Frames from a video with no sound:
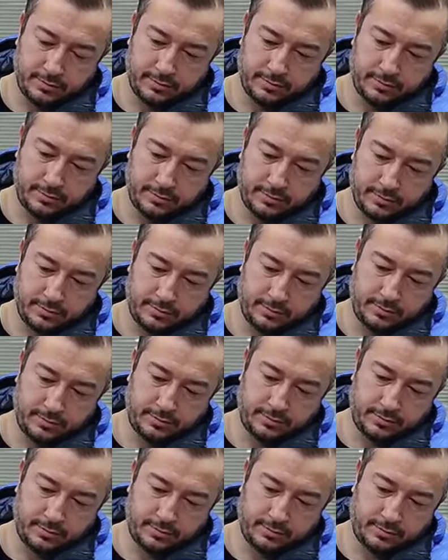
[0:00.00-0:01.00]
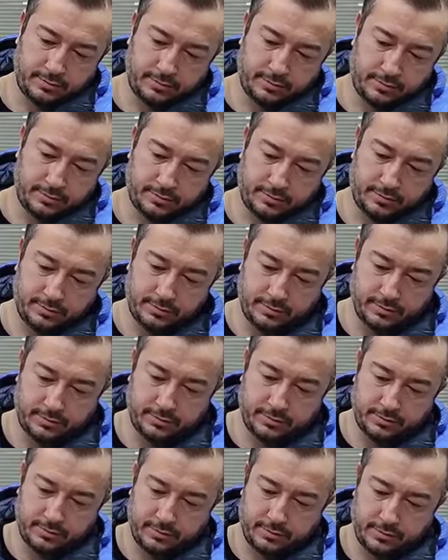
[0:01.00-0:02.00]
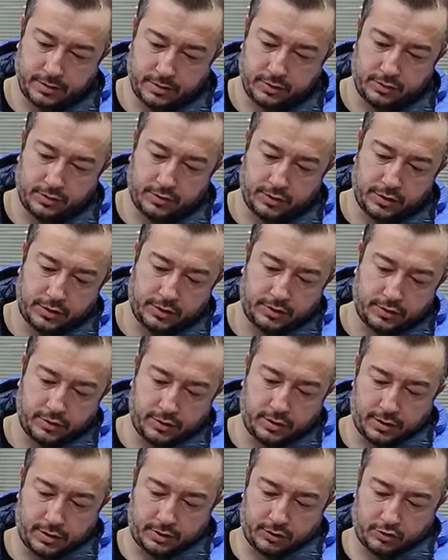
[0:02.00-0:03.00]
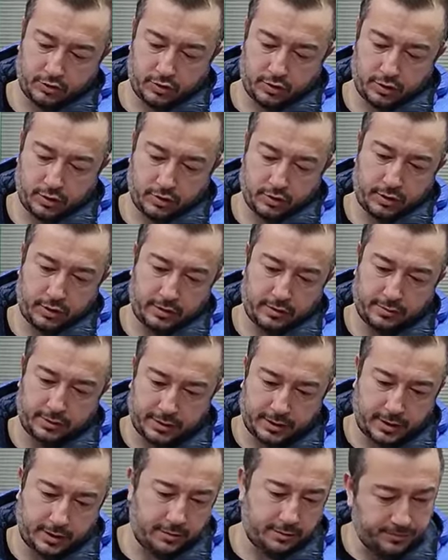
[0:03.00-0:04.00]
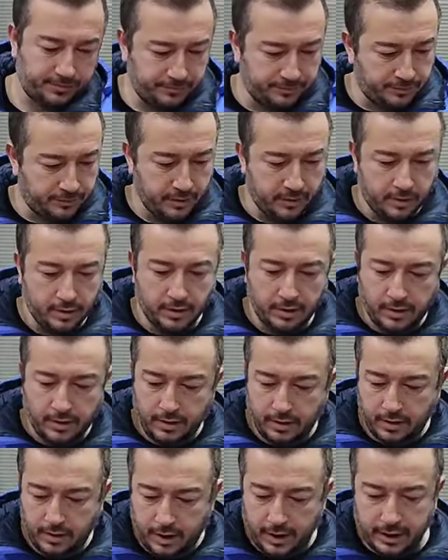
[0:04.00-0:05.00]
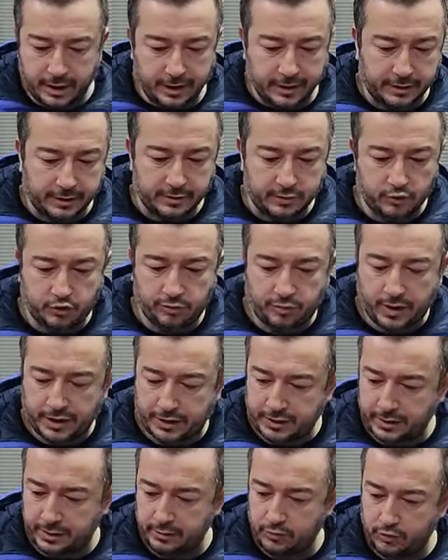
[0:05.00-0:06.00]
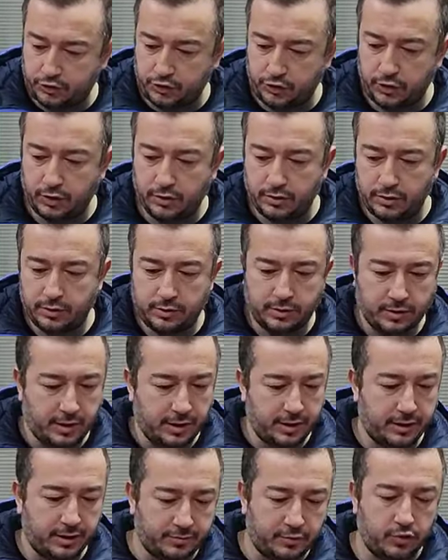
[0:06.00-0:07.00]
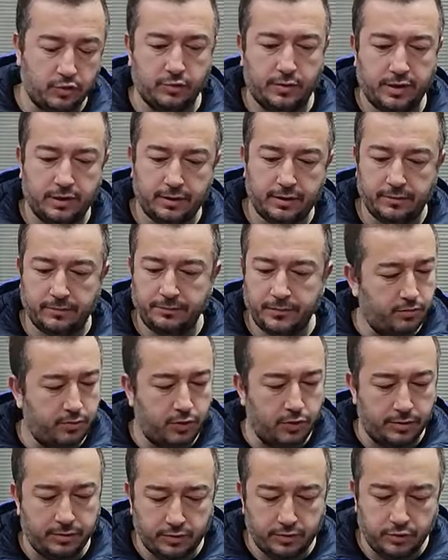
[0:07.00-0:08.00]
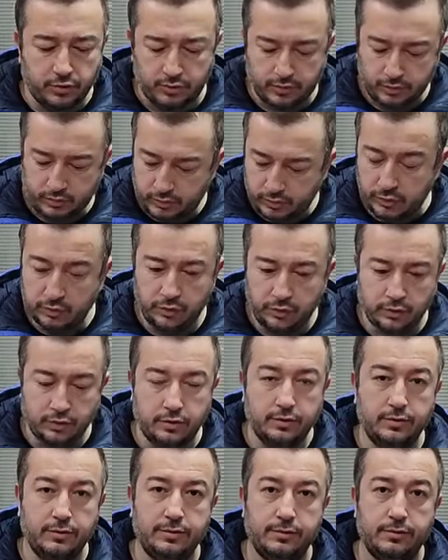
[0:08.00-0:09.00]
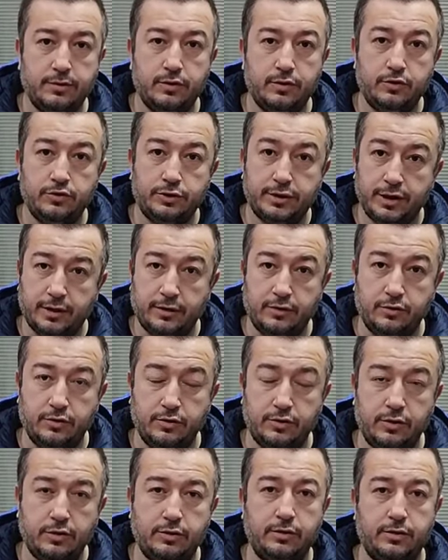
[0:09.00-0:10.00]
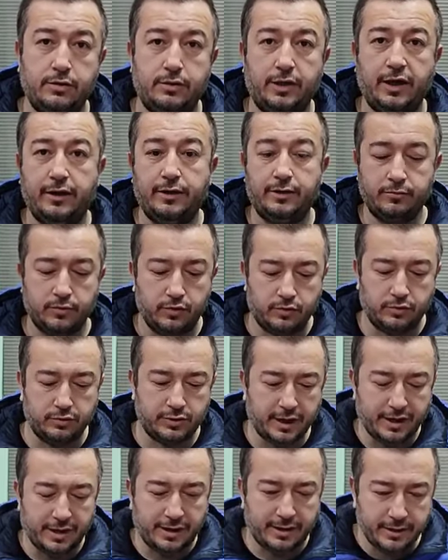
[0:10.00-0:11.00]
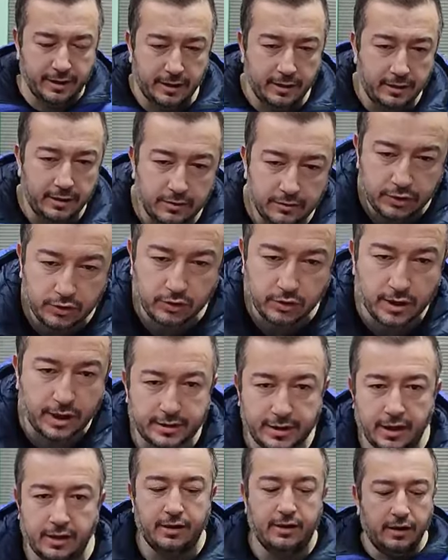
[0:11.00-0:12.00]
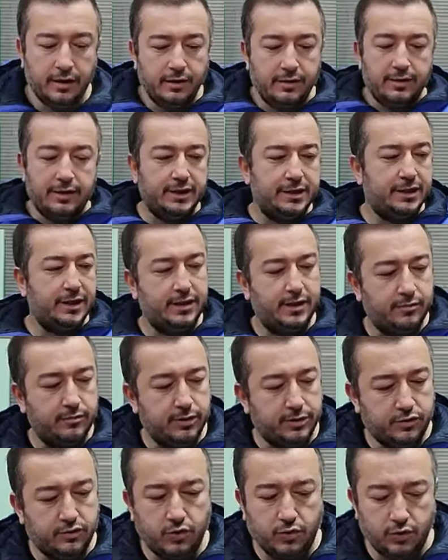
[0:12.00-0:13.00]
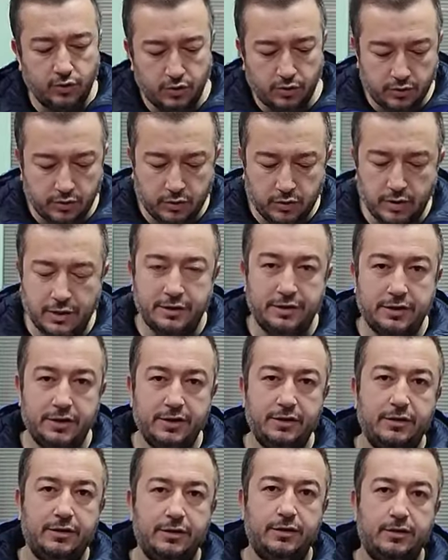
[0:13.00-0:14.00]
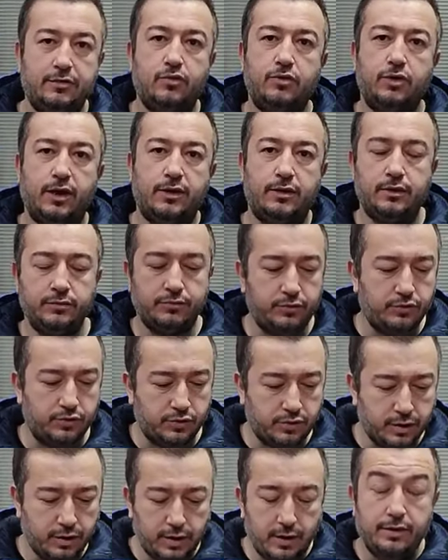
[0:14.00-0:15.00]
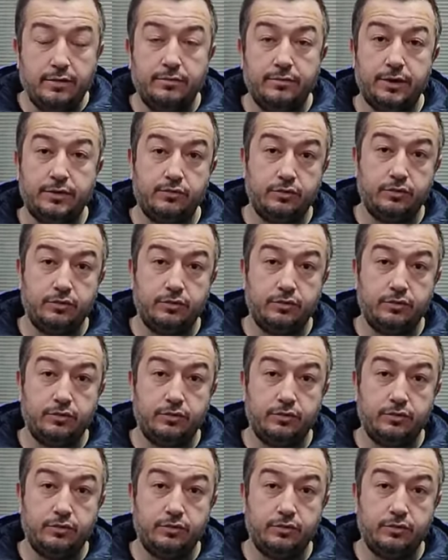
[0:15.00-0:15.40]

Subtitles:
Friends, this is the pedal set. There are a lot of them, by the way. They made the heavy material very heavy. This place is plastic. But I have in fact, it would be better if there was something more non-slip. Good. It could have been.